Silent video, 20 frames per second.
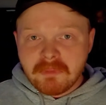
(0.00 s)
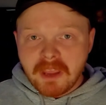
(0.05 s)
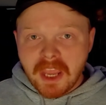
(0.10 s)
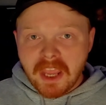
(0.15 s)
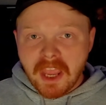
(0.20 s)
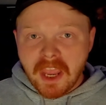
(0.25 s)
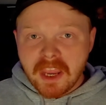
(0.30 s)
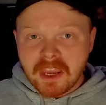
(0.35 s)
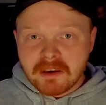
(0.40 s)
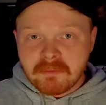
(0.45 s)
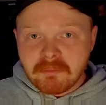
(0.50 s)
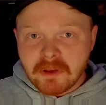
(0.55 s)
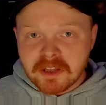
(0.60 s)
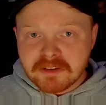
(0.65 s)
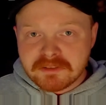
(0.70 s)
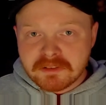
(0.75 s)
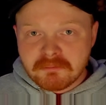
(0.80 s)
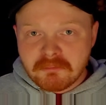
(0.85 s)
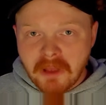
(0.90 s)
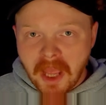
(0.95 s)
ate a
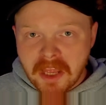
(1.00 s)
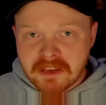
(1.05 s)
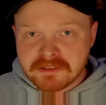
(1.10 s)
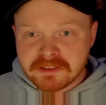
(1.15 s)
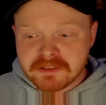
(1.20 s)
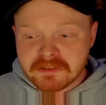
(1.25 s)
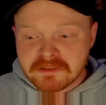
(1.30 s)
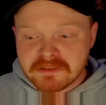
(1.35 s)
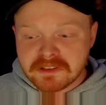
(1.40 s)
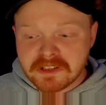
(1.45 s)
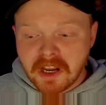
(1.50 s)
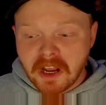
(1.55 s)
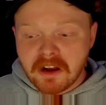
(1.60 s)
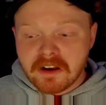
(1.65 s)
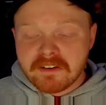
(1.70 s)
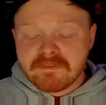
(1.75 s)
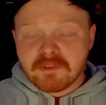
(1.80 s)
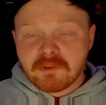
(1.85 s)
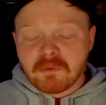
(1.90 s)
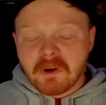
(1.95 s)
bunch of monsters and
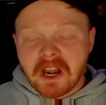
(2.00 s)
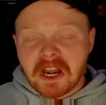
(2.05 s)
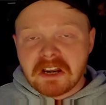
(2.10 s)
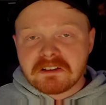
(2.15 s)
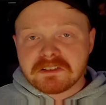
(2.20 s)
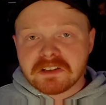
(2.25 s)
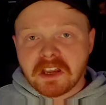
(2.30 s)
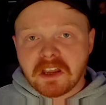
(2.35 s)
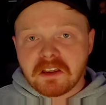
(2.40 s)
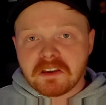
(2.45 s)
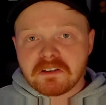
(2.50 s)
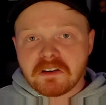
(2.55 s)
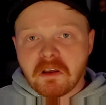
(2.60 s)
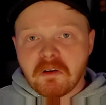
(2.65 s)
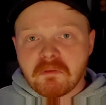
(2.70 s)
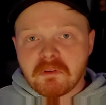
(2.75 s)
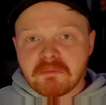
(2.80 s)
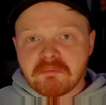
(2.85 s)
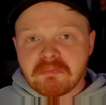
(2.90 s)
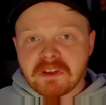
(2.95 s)
Ari for wear and tear,
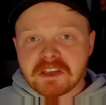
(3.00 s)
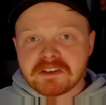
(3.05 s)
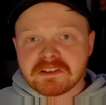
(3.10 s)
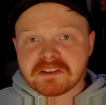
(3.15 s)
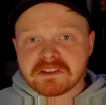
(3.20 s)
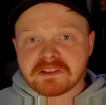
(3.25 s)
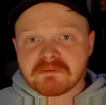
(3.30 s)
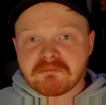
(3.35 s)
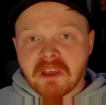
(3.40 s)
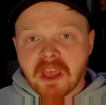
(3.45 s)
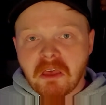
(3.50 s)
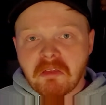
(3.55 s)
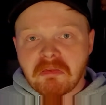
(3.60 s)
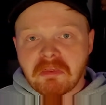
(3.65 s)
no one bitches about